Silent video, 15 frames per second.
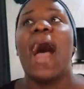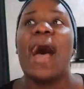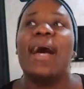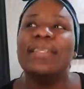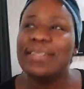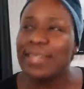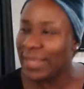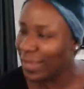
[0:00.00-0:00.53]

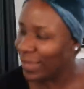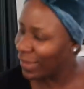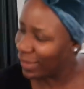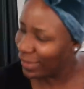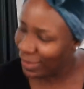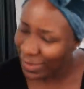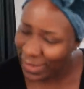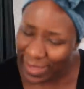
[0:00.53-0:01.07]
And
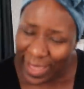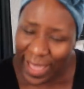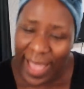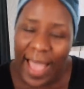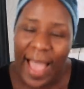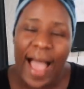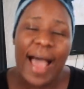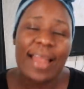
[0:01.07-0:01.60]

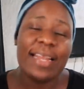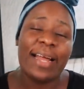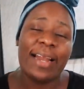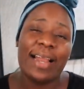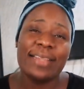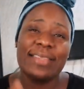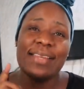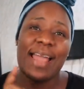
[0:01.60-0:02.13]

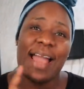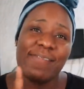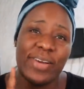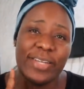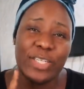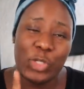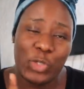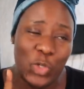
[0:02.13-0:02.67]
another thing I have
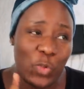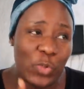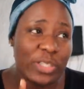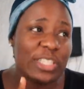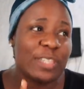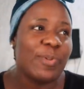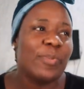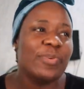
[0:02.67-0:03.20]
an issue
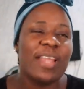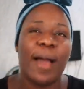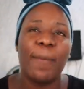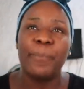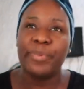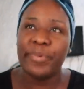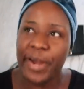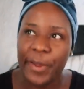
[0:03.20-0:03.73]
with is people
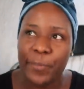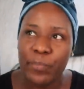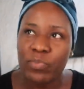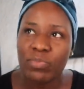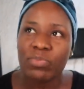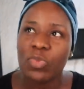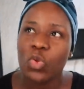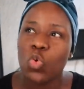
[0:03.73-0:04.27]
that pray
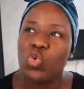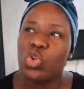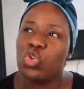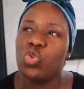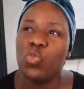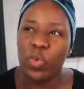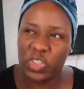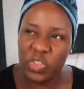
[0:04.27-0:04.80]
with
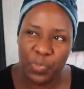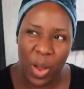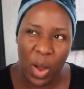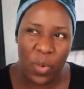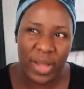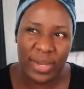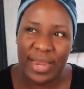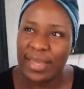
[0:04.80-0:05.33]
too much
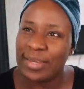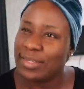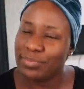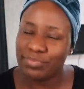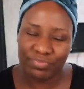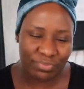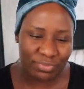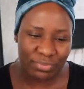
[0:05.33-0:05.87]
power. Like,
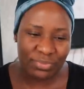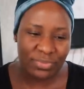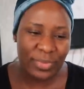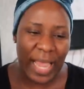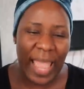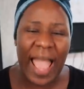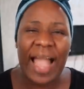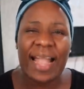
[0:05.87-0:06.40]

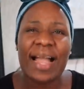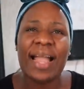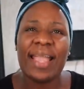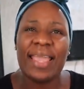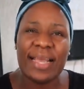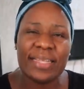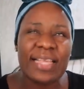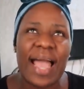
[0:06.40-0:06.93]
I
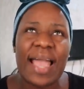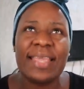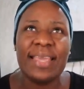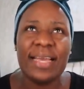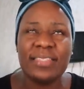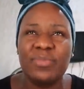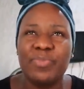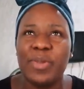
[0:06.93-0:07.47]

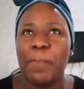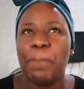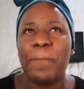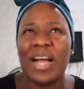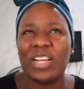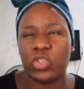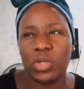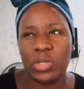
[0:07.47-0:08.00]
get being
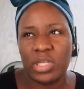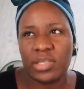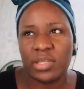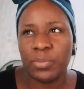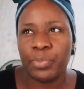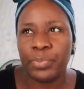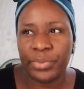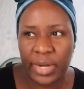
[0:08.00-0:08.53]
passionate
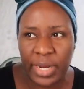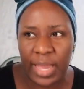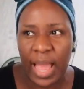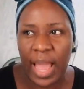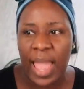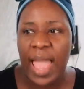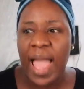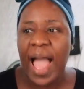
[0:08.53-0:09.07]
in
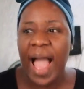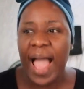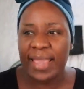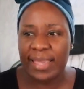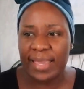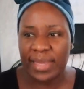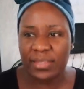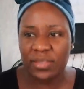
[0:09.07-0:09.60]
prayer. I
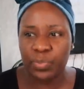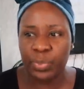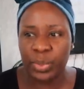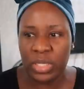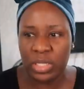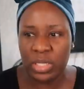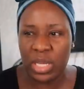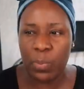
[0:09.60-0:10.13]
get
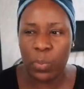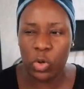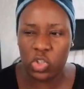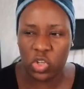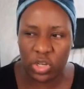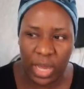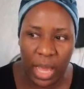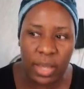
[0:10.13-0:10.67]
being
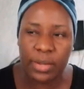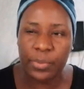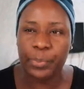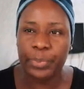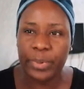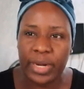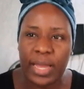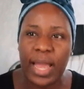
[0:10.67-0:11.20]
emotional in
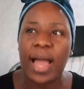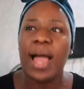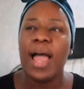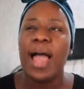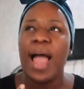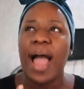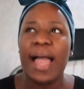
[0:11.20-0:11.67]
prayer.